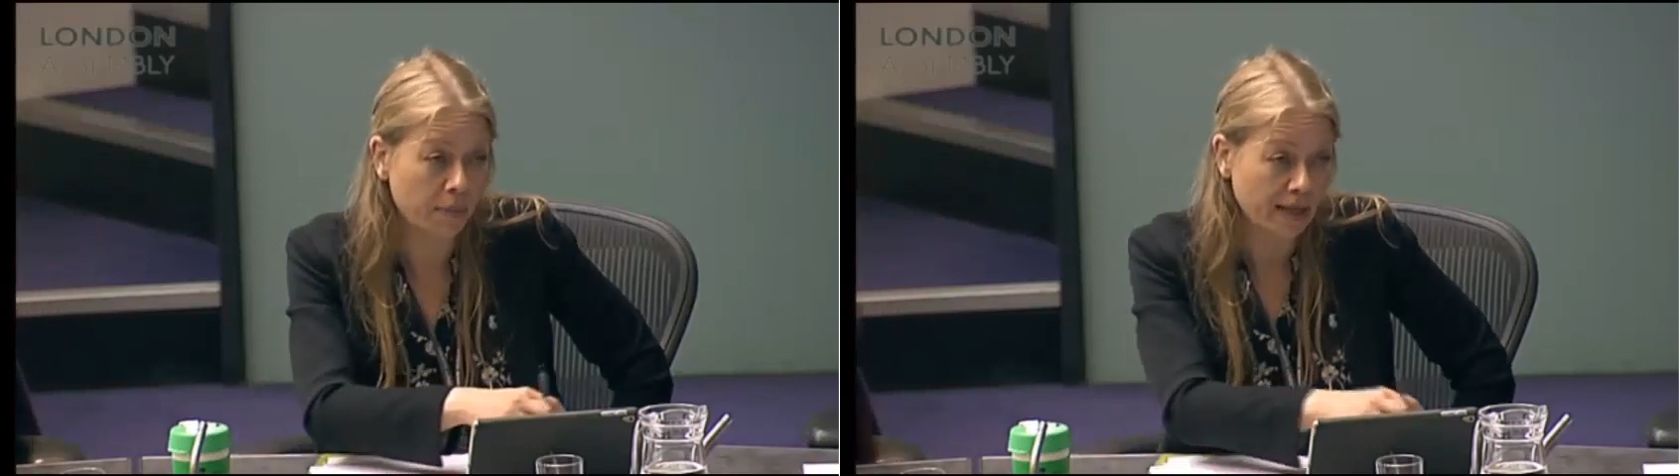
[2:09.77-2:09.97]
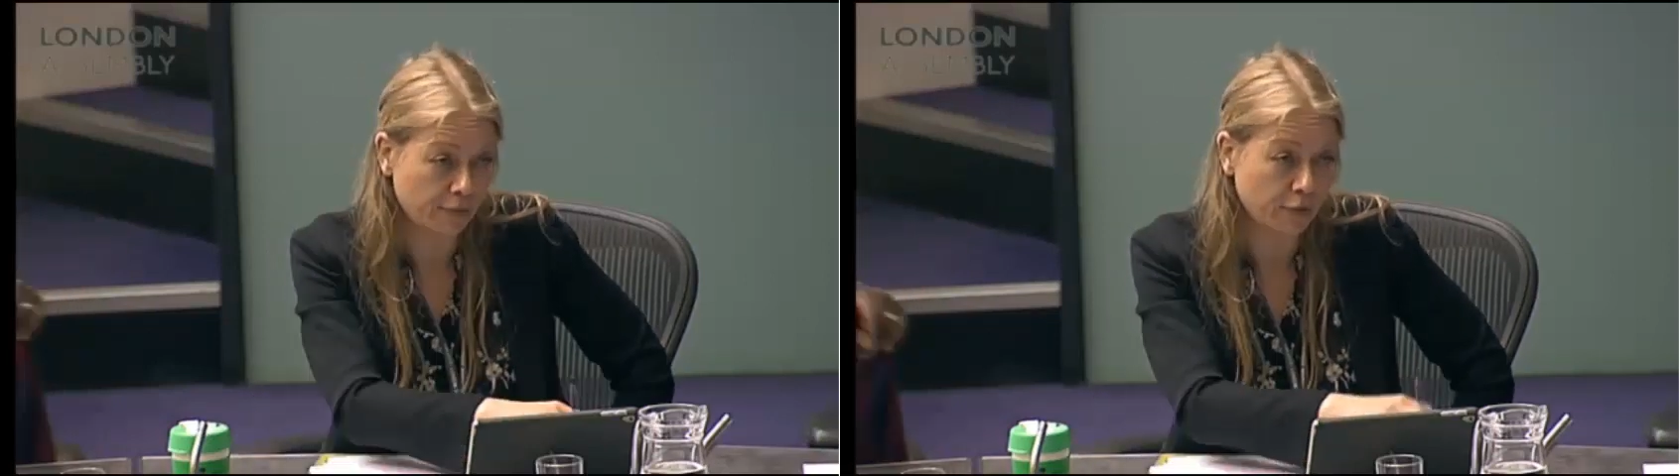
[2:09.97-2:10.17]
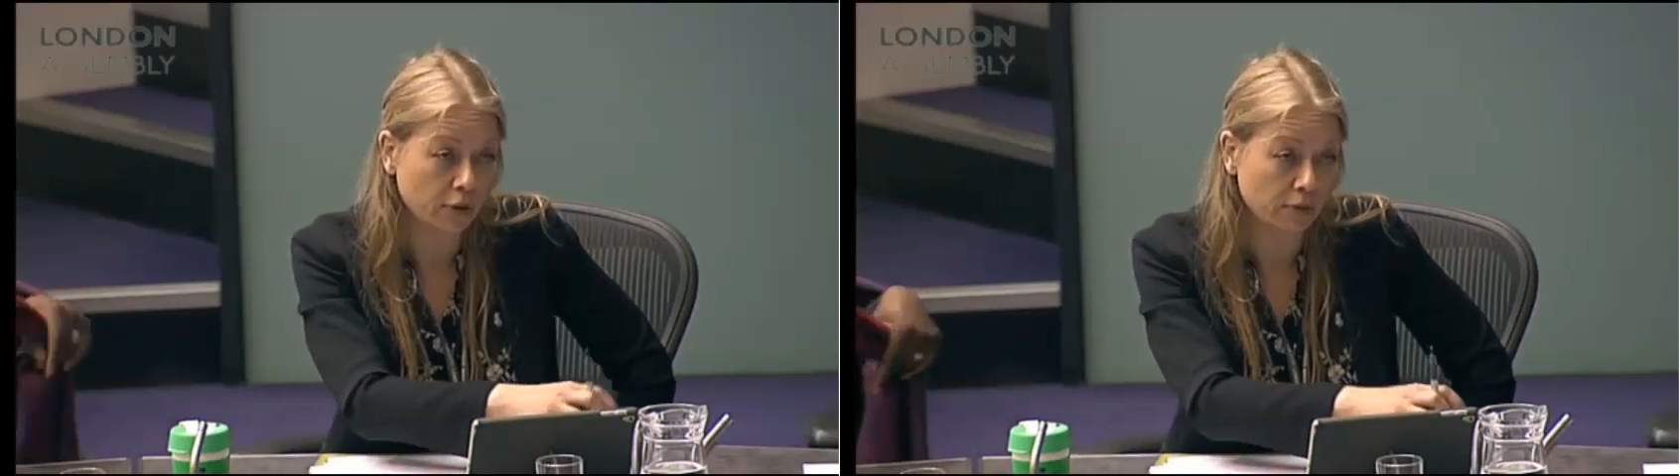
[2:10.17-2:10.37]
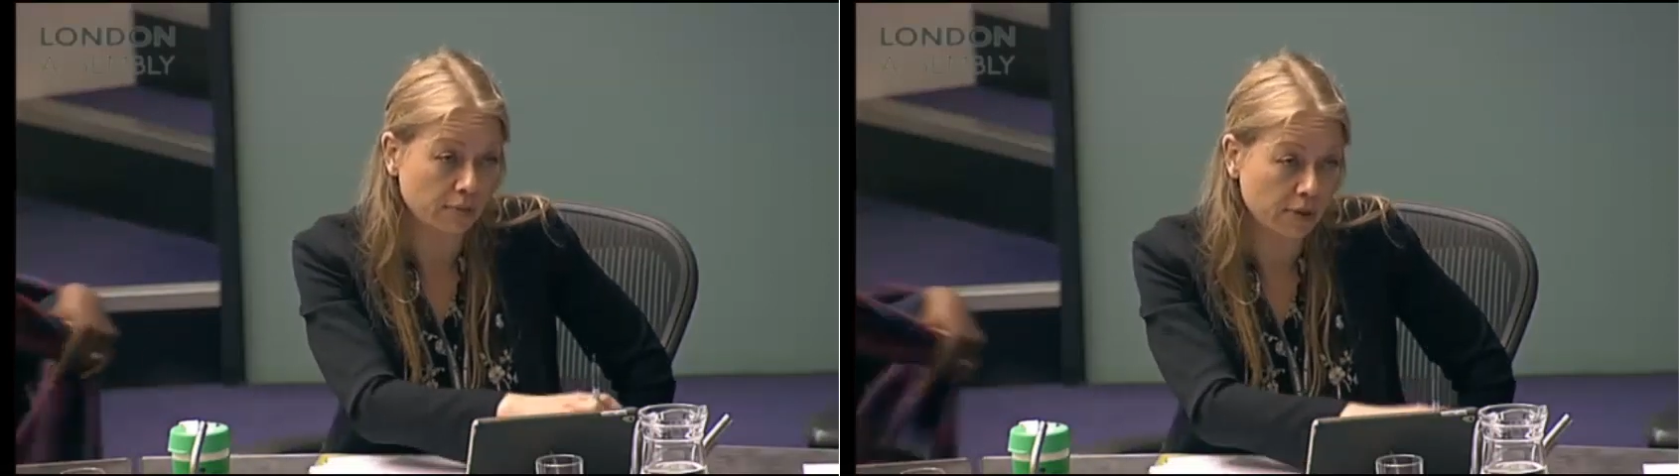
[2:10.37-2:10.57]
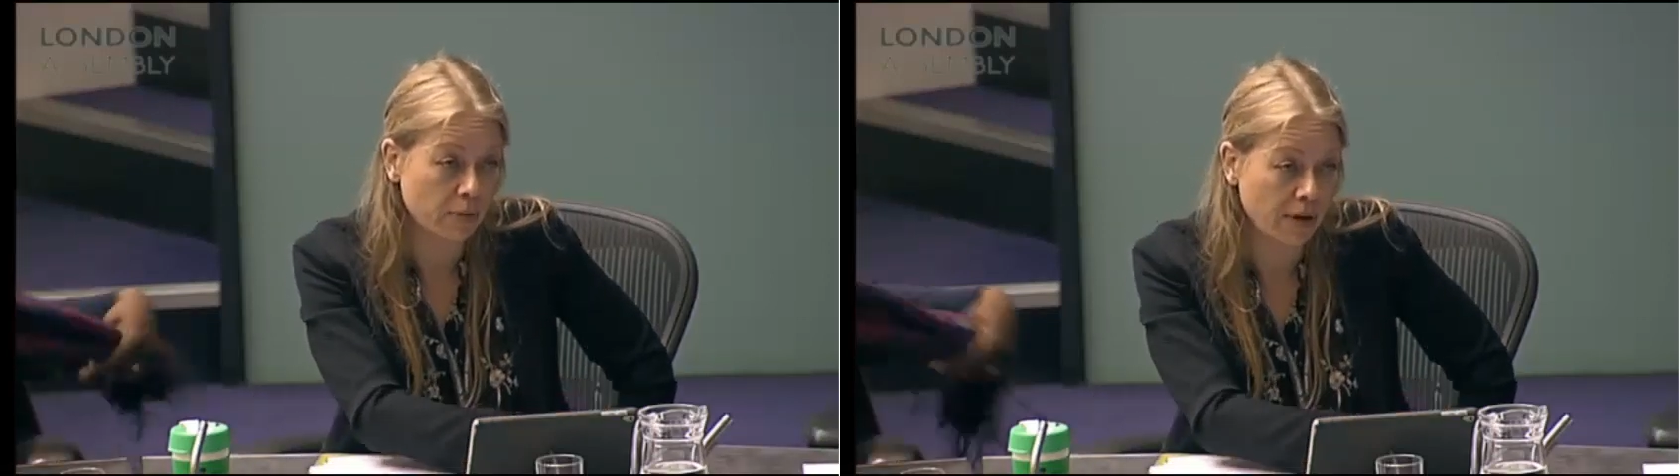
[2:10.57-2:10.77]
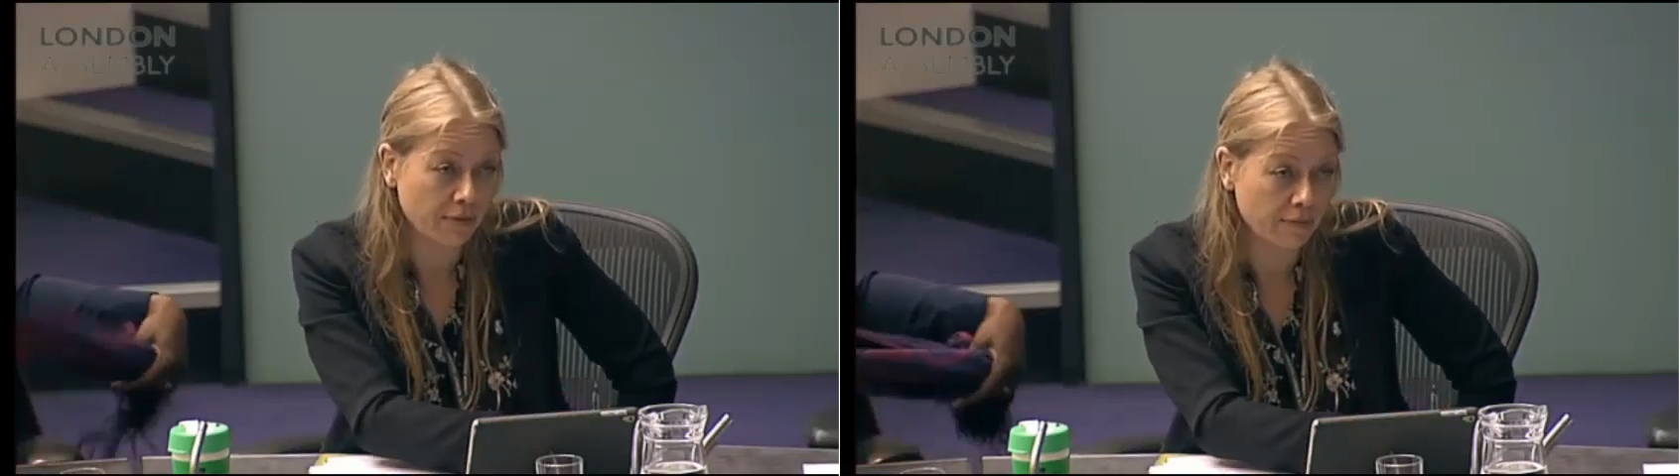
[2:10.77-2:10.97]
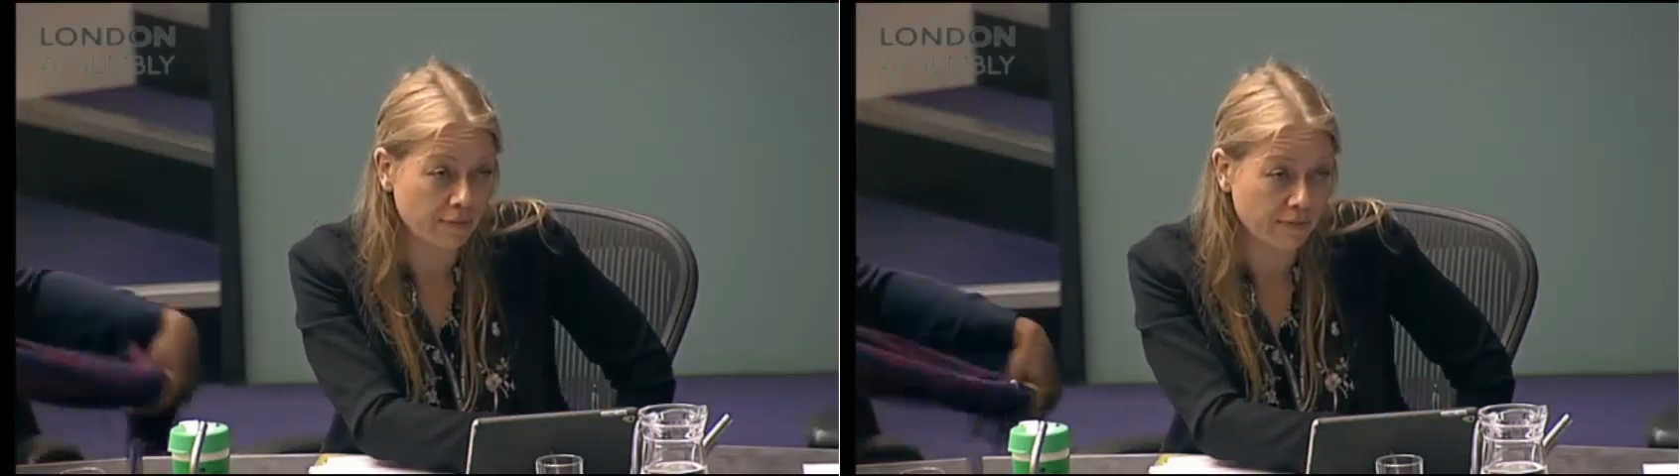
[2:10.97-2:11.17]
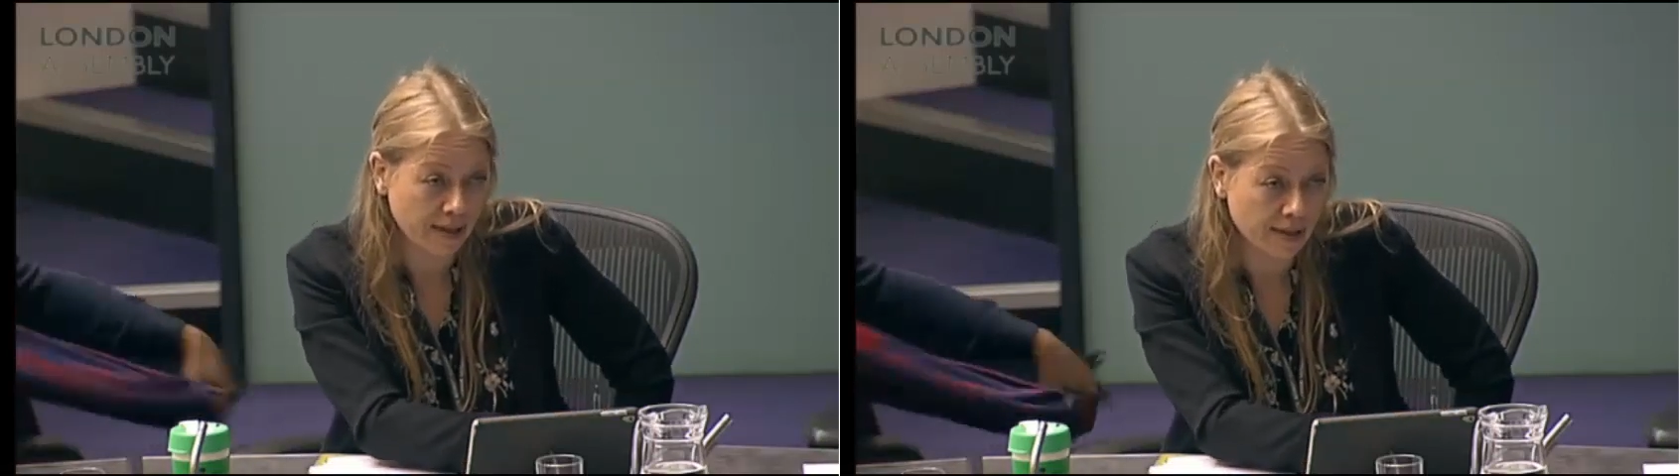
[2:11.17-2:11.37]
peaceful summary
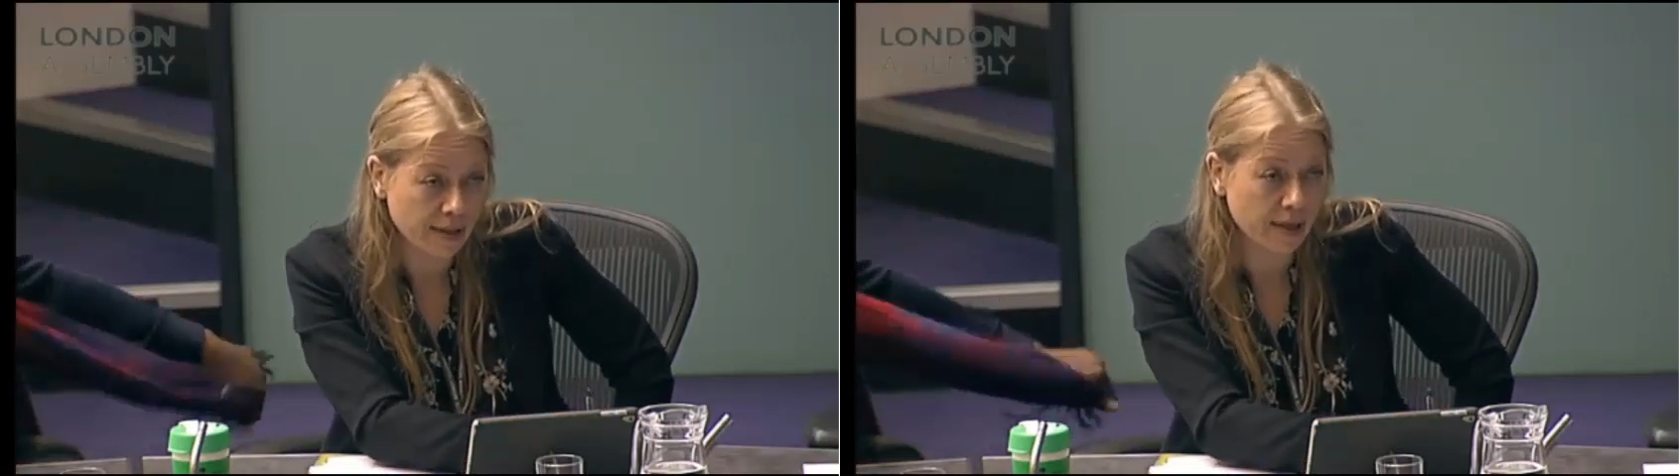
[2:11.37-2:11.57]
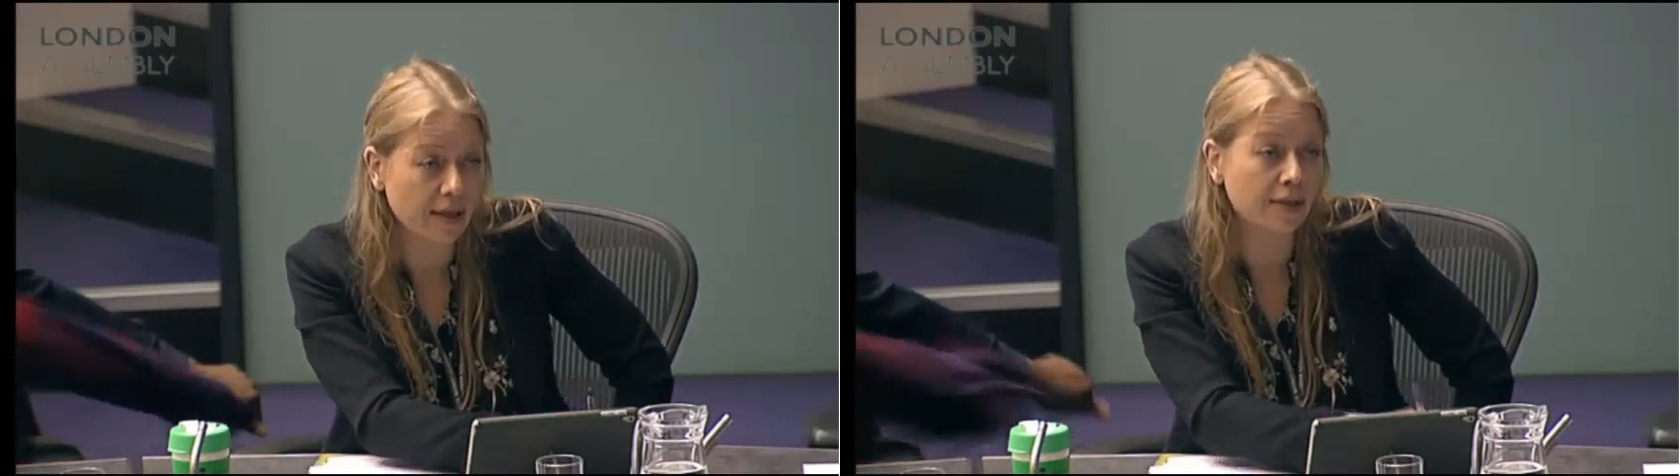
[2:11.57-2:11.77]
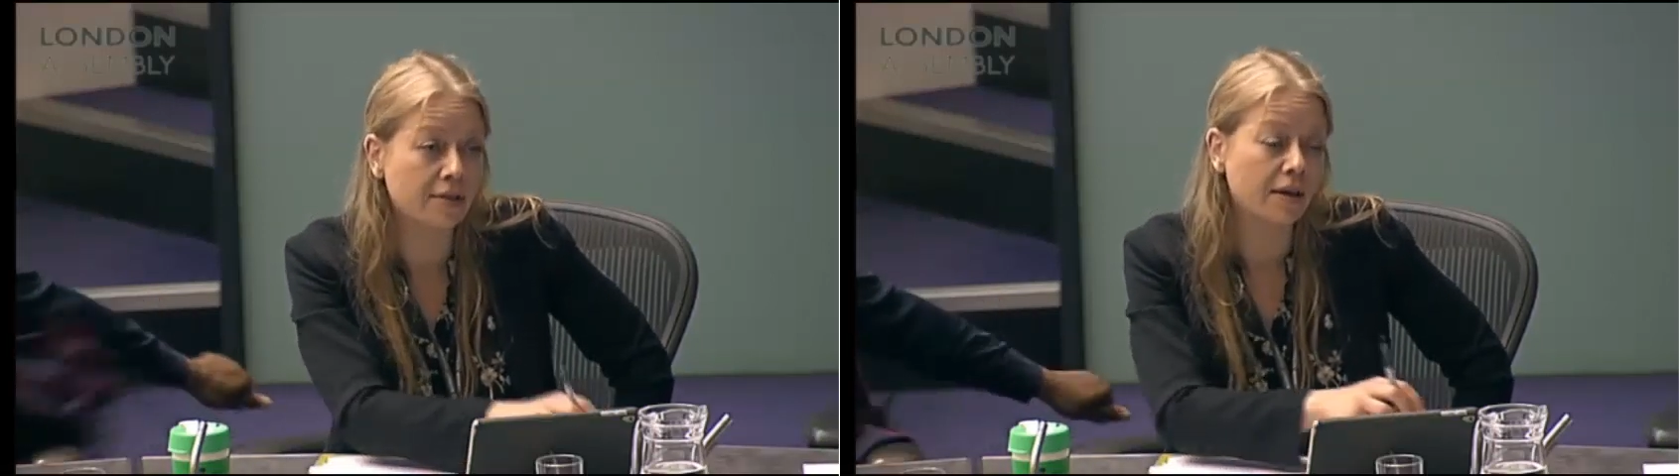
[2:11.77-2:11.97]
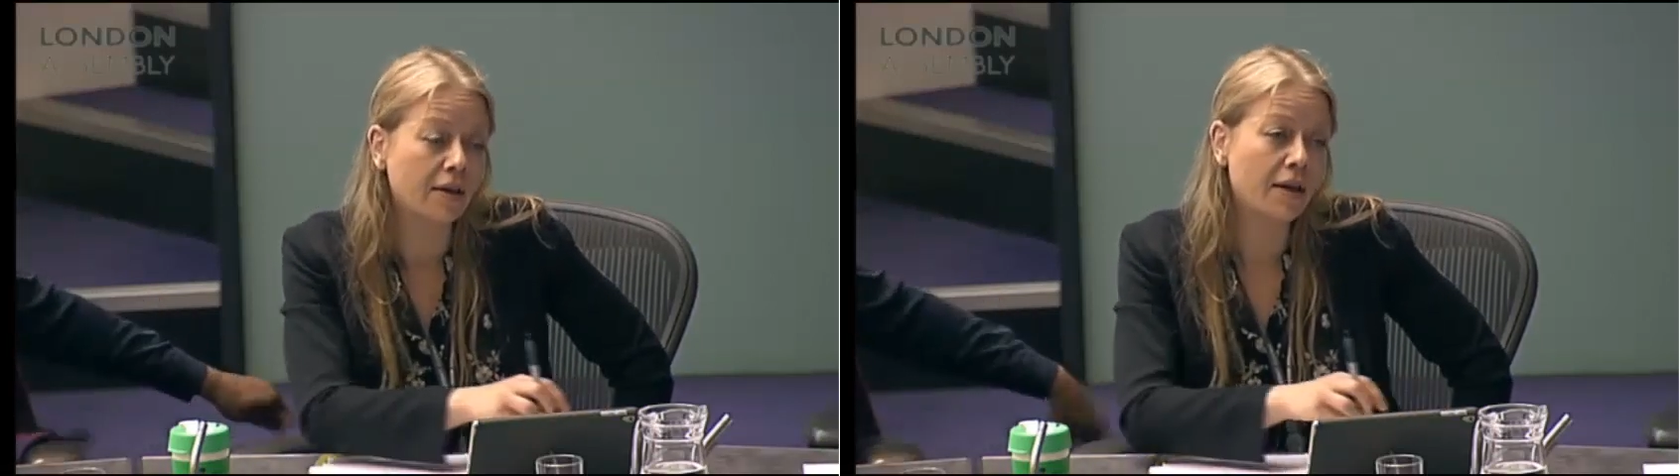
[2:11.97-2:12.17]
offences